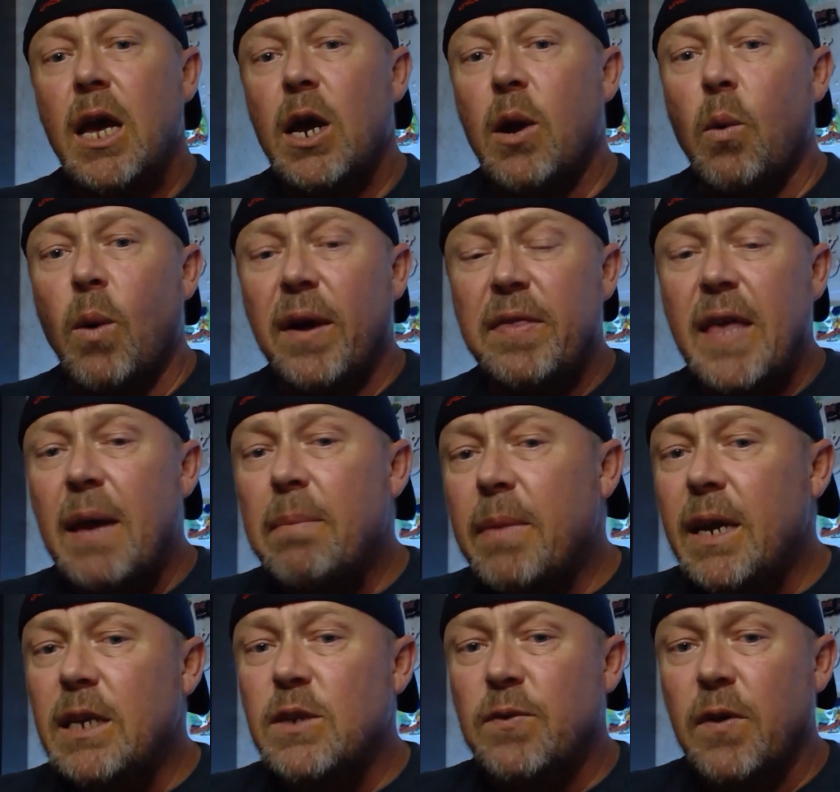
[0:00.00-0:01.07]
Now, what that
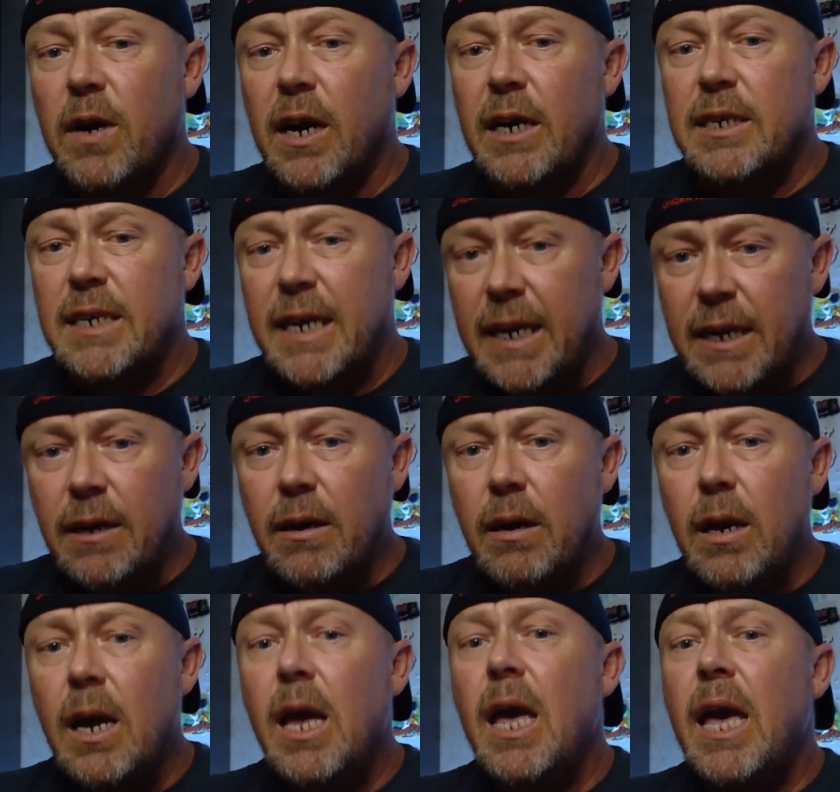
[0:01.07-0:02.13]
means for us
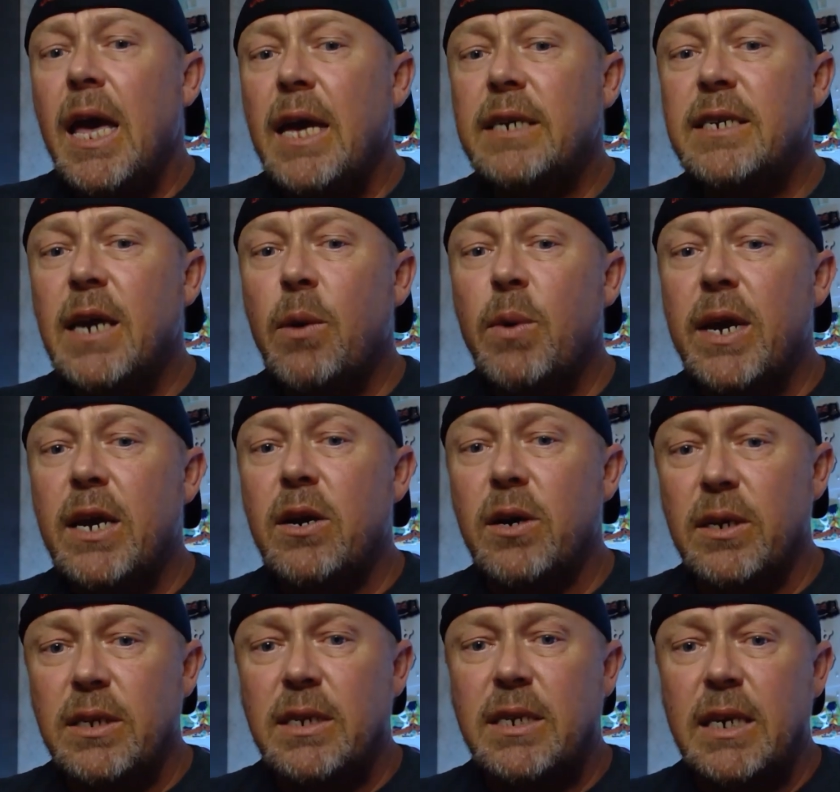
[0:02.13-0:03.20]
here is that we
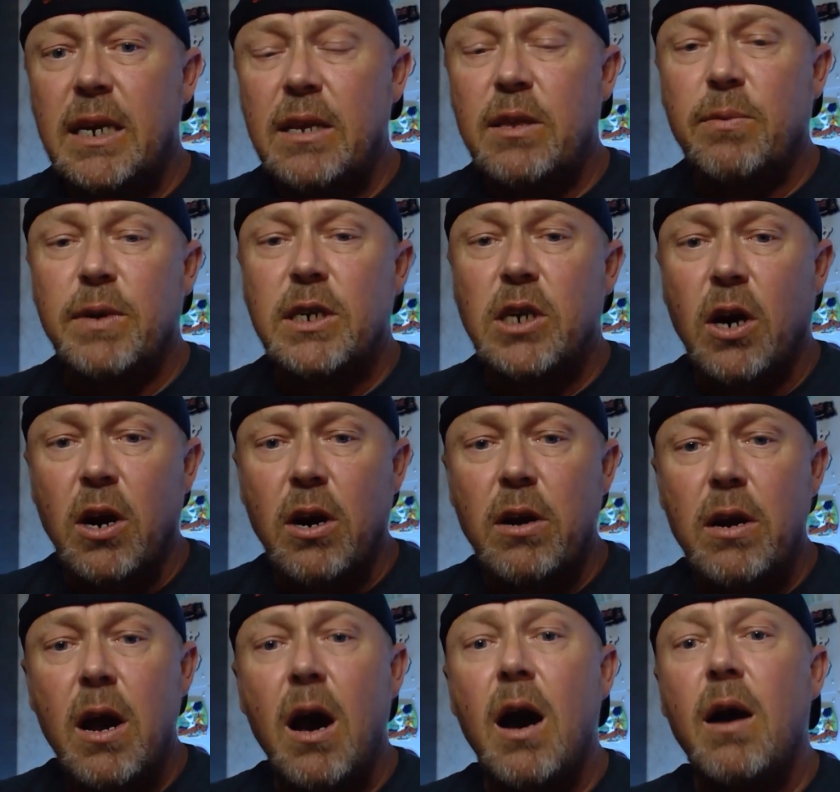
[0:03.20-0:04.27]
could see the
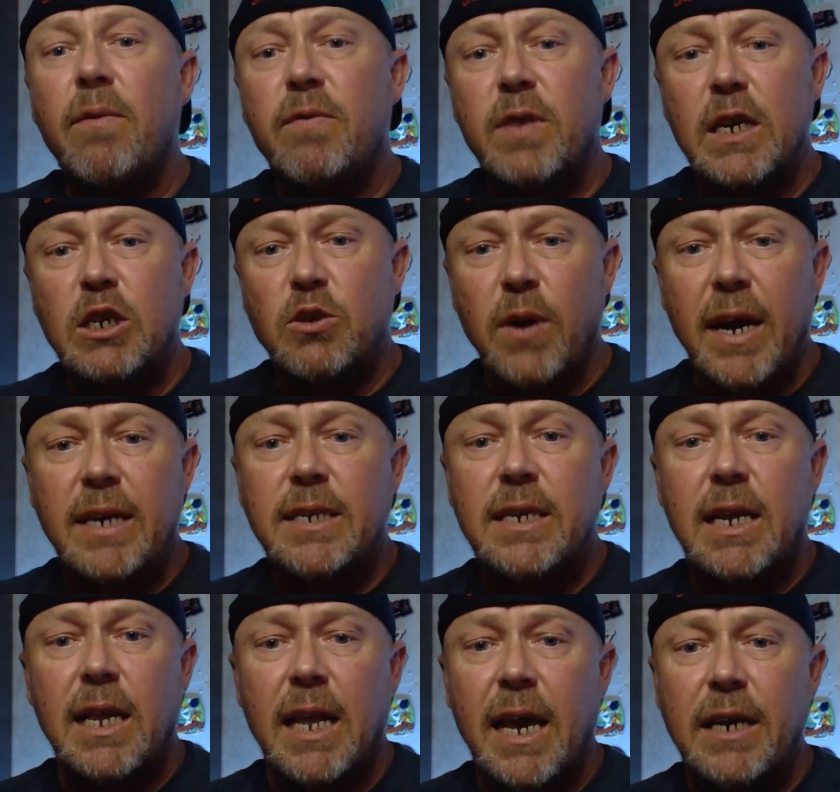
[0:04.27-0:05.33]
return of the
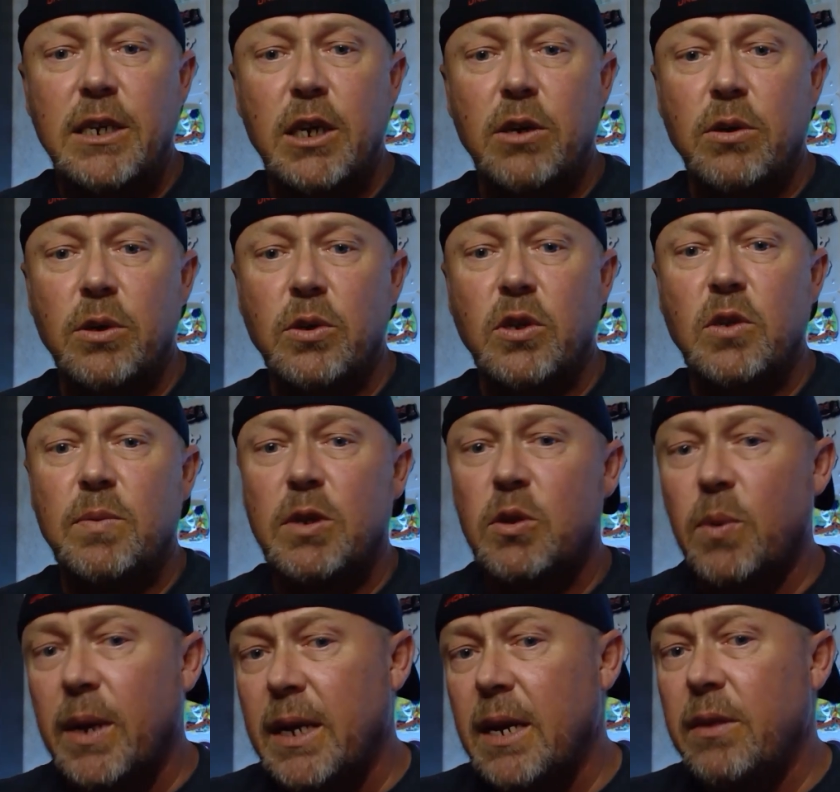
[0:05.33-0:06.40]
transatlantic cruises
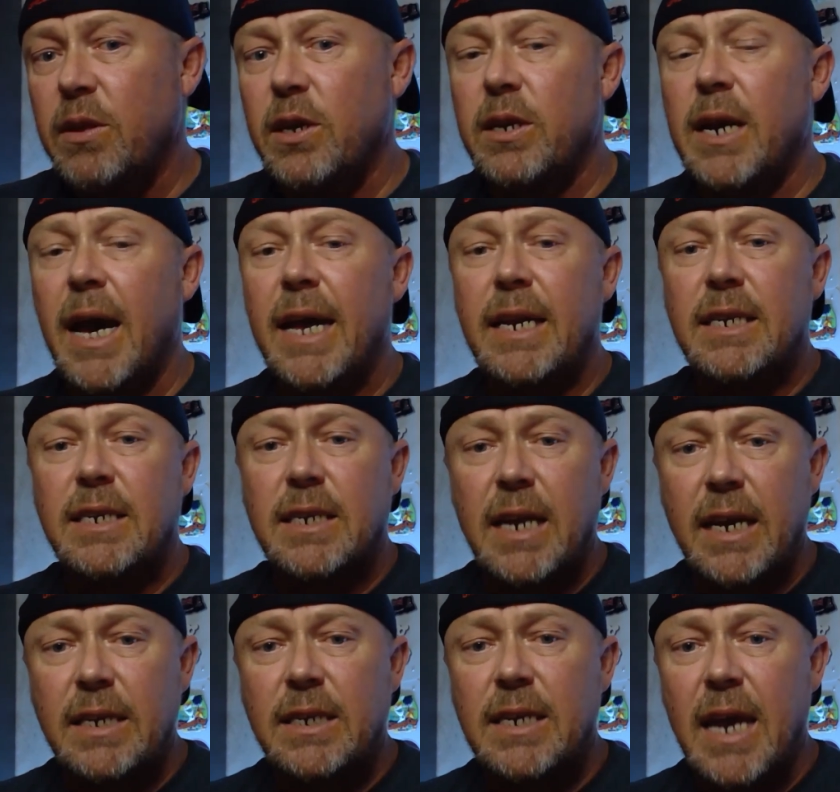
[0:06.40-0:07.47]
between the United
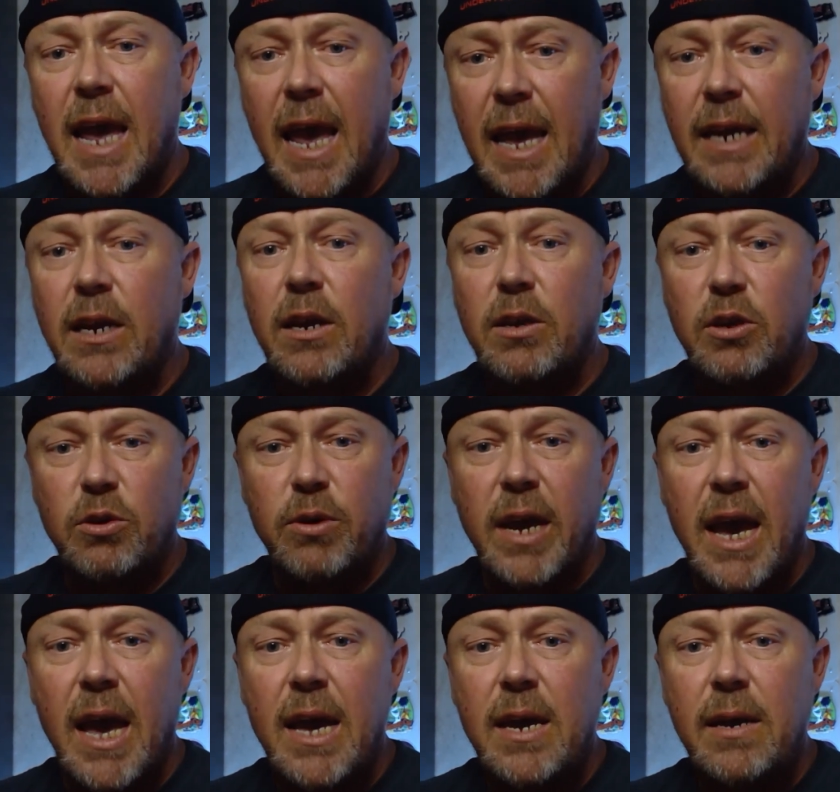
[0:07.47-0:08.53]
States and
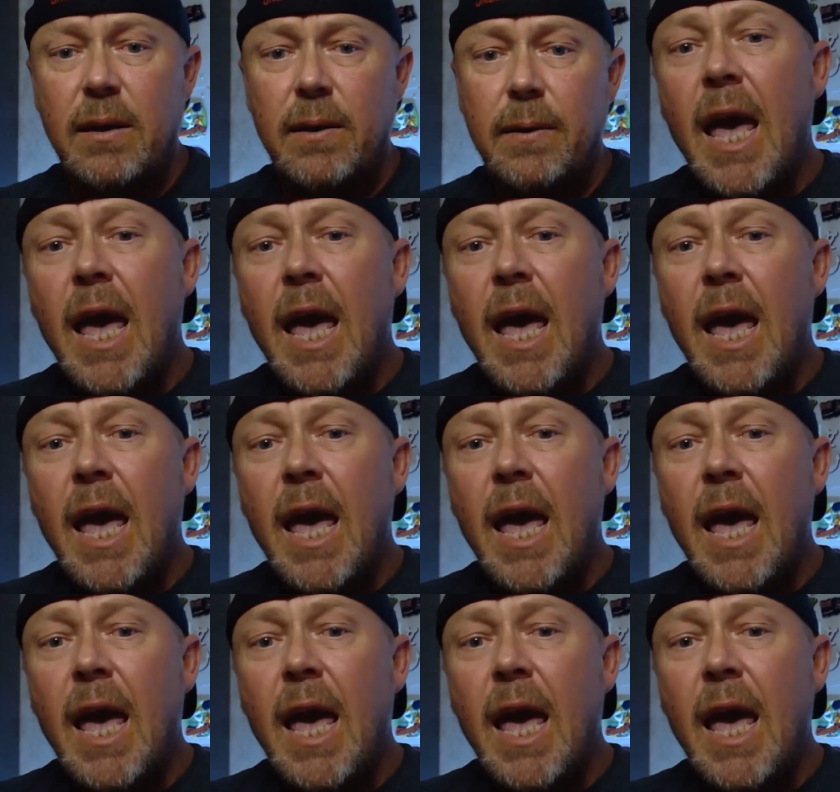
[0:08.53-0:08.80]
UK.